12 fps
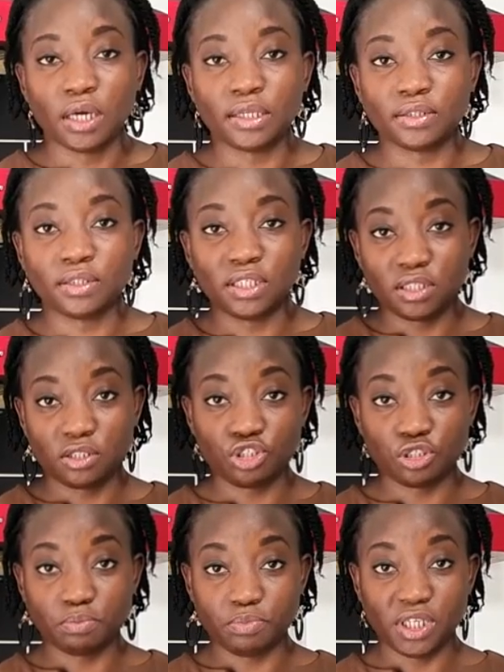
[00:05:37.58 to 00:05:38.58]
And this
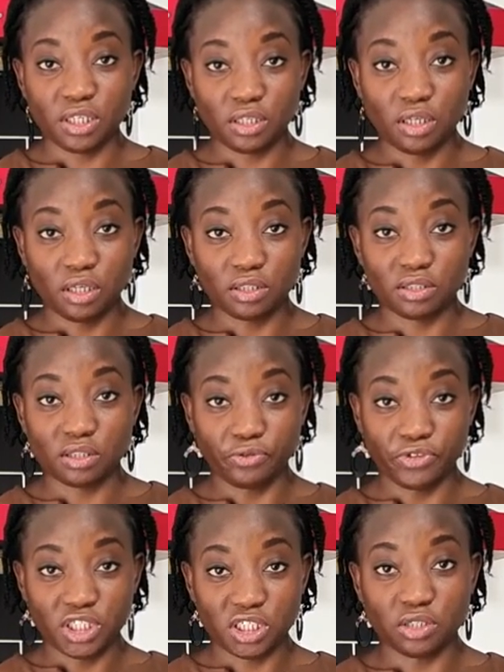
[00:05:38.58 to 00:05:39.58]
should be
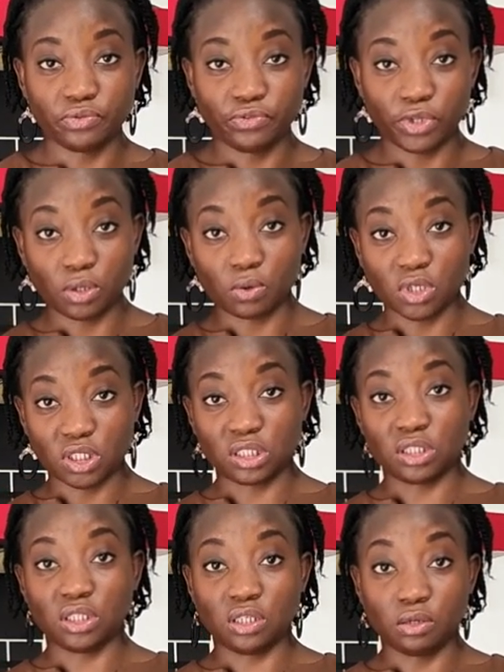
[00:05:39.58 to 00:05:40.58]
sufficient for the
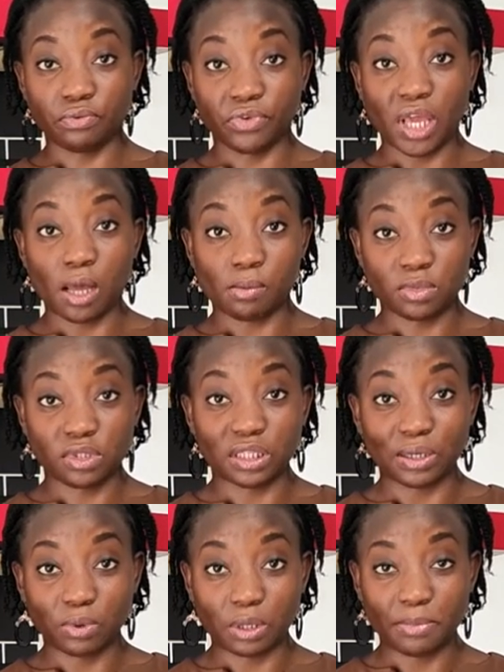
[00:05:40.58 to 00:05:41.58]
quantity of yams
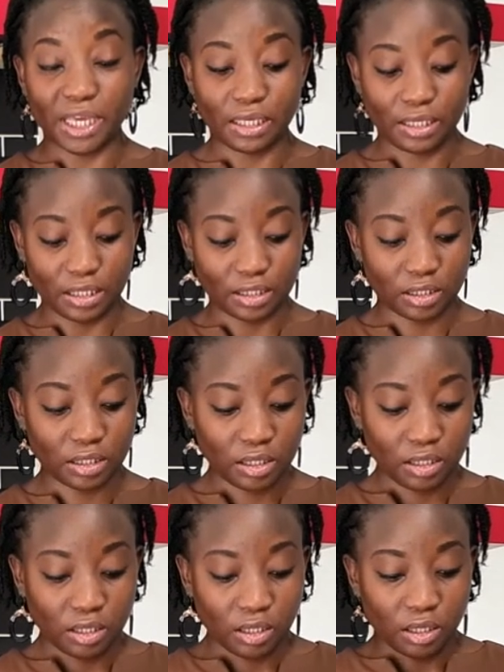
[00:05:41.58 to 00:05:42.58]
that we're making.
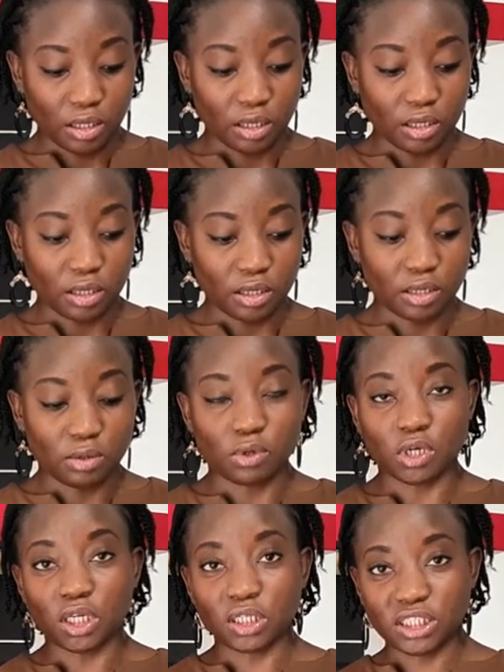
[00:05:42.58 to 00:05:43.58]
We're
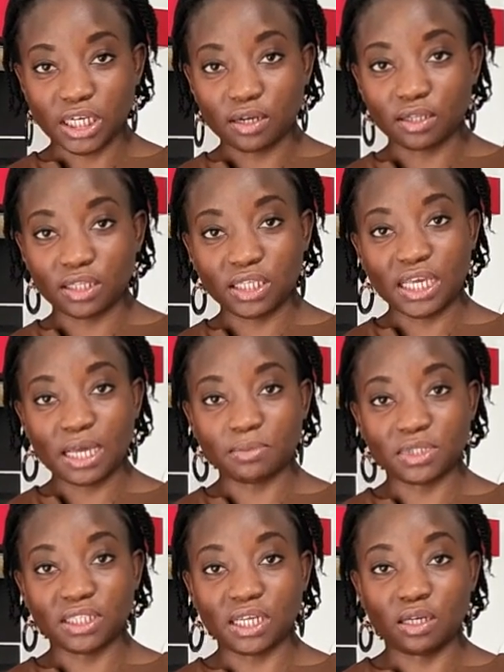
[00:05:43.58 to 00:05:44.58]
gonna check on the
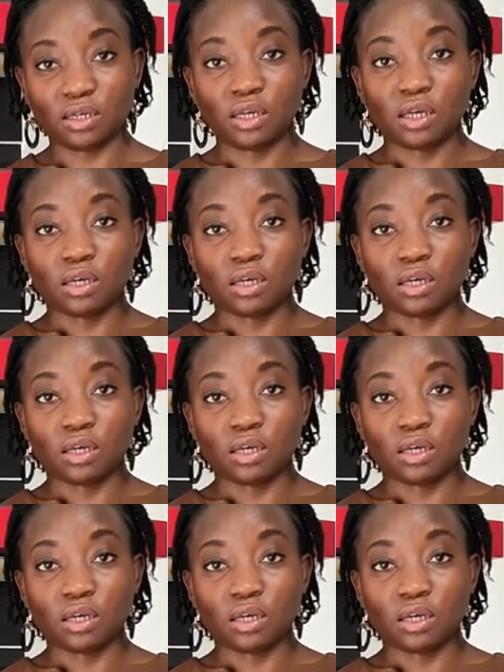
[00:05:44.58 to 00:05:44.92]
yams now.